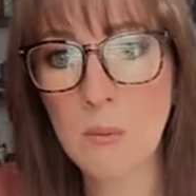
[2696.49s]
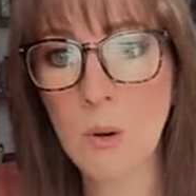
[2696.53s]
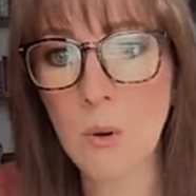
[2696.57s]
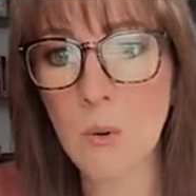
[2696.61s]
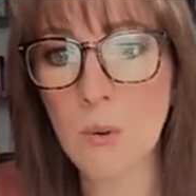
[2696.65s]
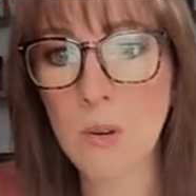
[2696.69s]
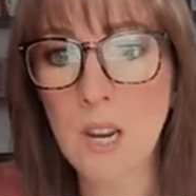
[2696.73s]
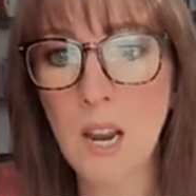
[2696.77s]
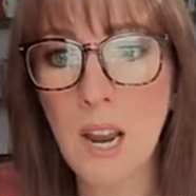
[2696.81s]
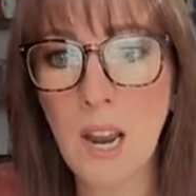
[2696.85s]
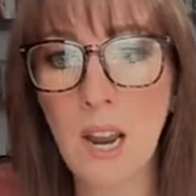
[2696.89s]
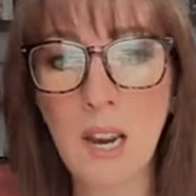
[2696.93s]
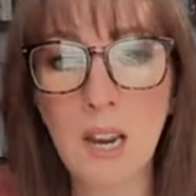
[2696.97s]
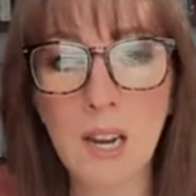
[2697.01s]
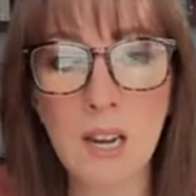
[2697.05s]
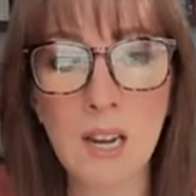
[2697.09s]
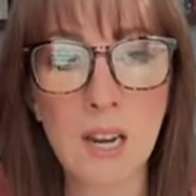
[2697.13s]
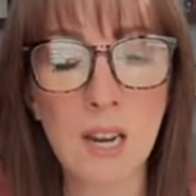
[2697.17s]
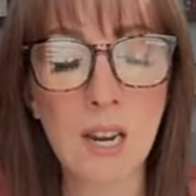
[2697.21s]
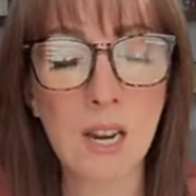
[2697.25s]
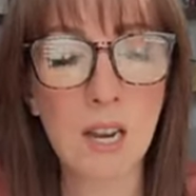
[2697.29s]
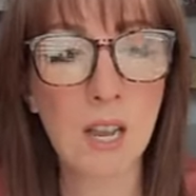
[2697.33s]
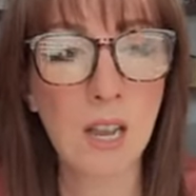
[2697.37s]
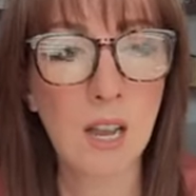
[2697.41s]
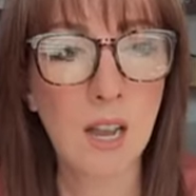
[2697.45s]
I'm
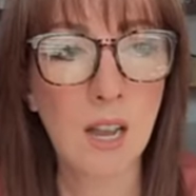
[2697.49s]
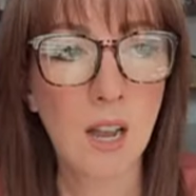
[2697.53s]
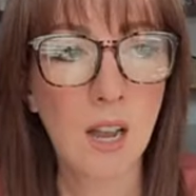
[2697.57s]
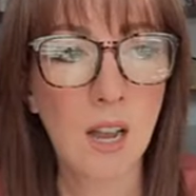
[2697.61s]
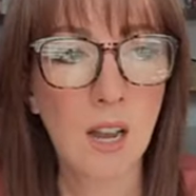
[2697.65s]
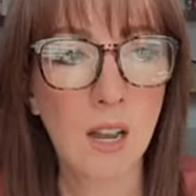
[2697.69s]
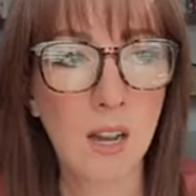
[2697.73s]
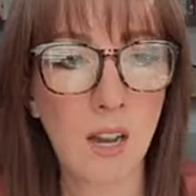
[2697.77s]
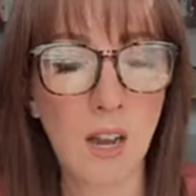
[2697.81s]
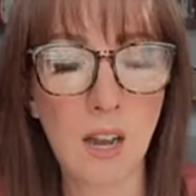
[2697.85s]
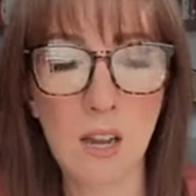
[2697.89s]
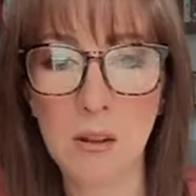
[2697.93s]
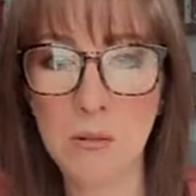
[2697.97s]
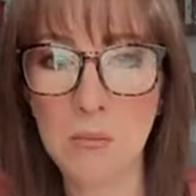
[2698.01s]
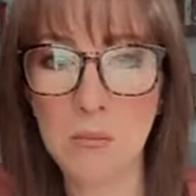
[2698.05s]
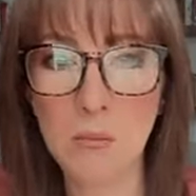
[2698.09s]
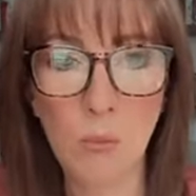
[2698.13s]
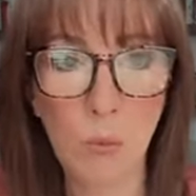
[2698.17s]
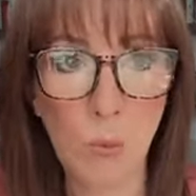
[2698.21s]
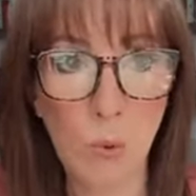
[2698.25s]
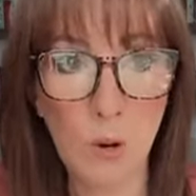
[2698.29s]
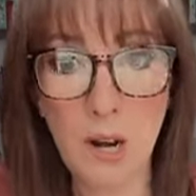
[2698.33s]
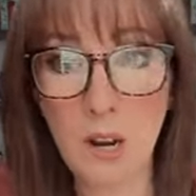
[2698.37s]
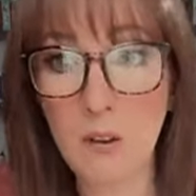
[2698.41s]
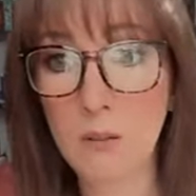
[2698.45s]
creating uh,
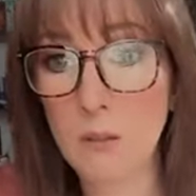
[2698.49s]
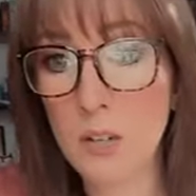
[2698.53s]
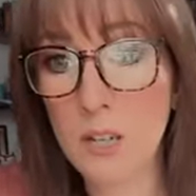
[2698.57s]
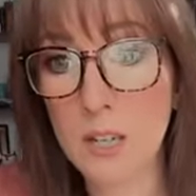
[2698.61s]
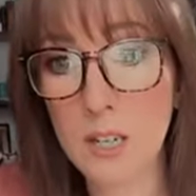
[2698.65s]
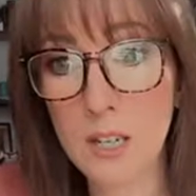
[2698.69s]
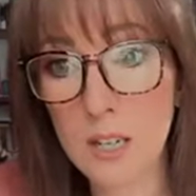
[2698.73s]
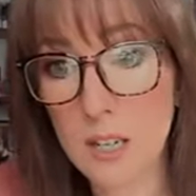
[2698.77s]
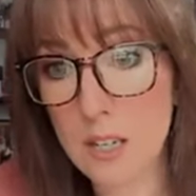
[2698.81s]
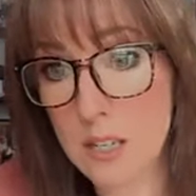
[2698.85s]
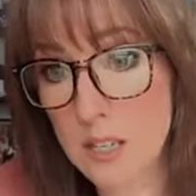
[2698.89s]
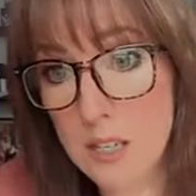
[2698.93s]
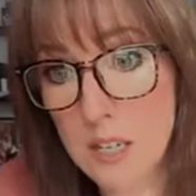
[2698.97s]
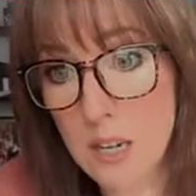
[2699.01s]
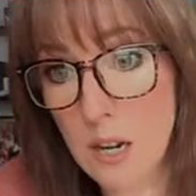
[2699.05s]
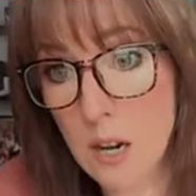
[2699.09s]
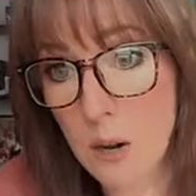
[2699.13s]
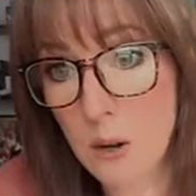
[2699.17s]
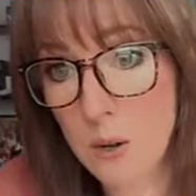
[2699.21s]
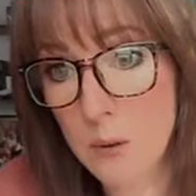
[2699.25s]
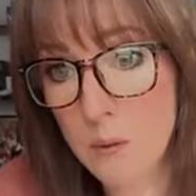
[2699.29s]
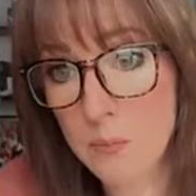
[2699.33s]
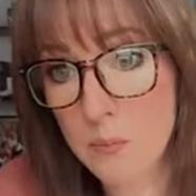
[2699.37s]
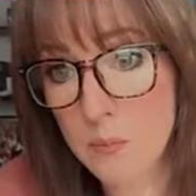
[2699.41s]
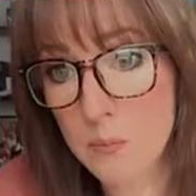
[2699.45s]
whatever it is, you
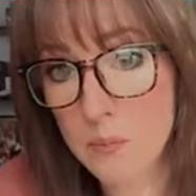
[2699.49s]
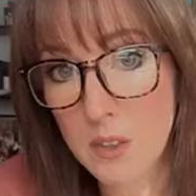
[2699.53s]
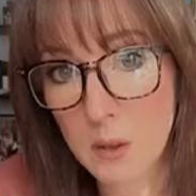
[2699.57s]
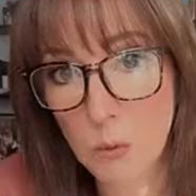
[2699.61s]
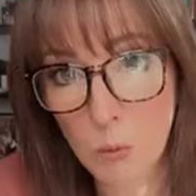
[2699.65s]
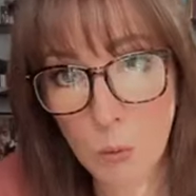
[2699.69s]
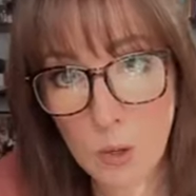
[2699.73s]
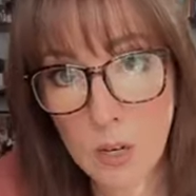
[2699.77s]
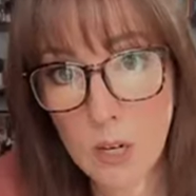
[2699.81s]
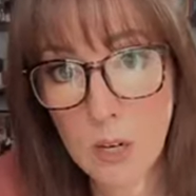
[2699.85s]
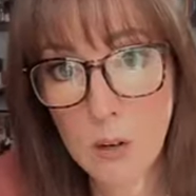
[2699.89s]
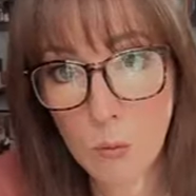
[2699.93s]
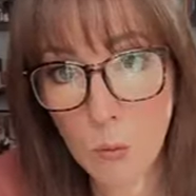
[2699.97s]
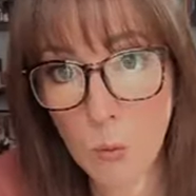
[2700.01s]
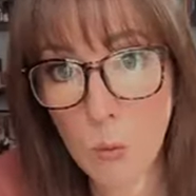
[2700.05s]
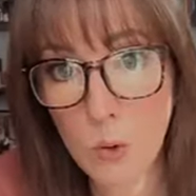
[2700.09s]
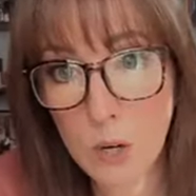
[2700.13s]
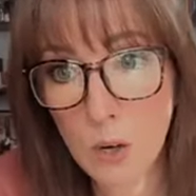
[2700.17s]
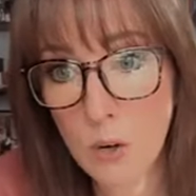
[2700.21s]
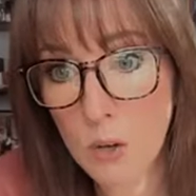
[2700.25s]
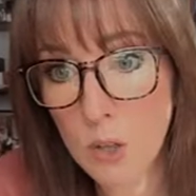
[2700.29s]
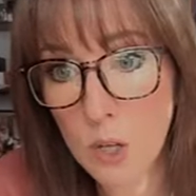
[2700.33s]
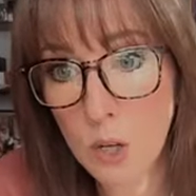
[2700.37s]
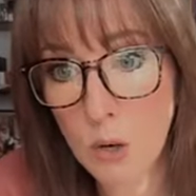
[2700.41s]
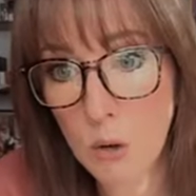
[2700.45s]
know, we,
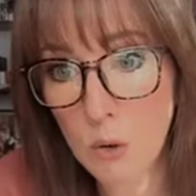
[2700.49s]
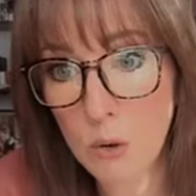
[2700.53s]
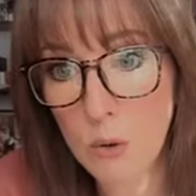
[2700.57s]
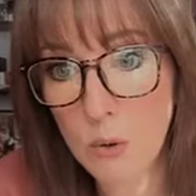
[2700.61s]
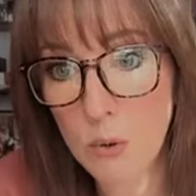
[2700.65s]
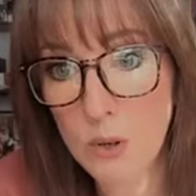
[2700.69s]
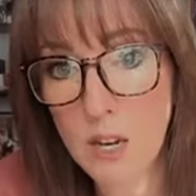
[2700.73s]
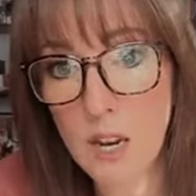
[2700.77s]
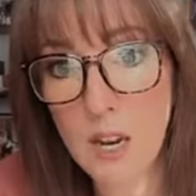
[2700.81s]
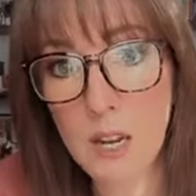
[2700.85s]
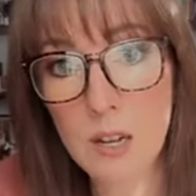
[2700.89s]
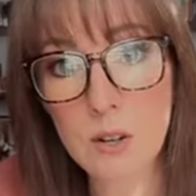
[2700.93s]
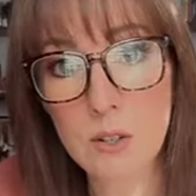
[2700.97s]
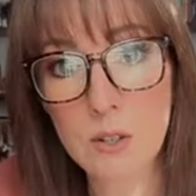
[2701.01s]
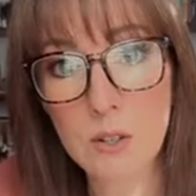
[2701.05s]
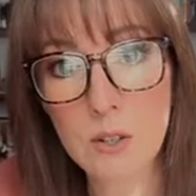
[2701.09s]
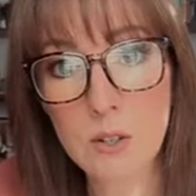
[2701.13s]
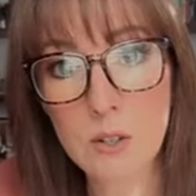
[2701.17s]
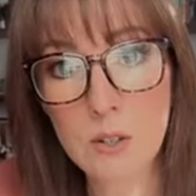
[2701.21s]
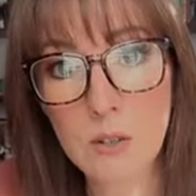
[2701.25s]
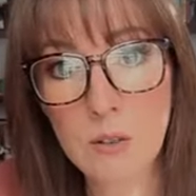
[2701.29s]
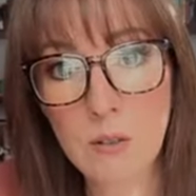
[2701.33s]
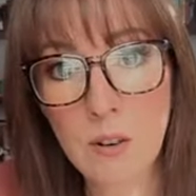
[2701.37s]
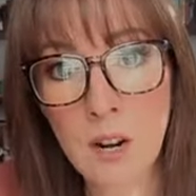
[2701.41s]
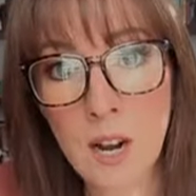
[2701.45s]
we are the
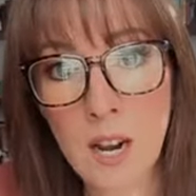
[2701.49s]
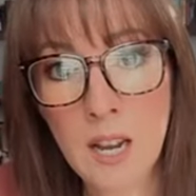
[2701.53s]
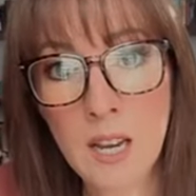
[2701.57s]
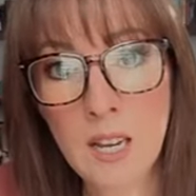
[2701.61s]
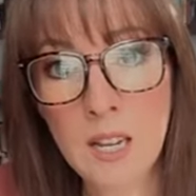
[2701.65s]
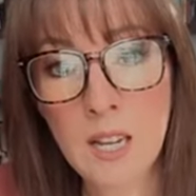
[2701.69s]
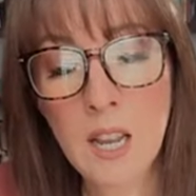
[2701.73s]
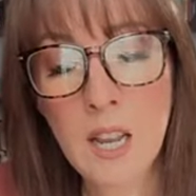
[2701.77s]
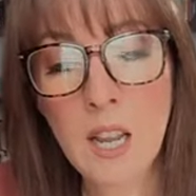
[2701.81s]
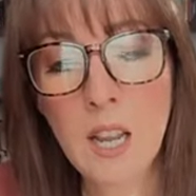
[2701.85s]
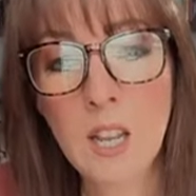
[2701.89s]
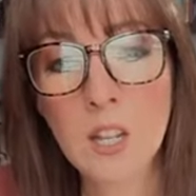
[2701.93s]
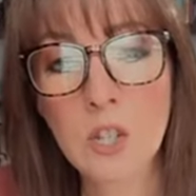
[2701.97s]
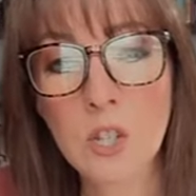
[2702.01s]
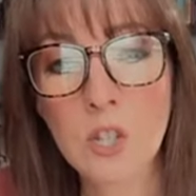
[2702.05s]
co-creators, right?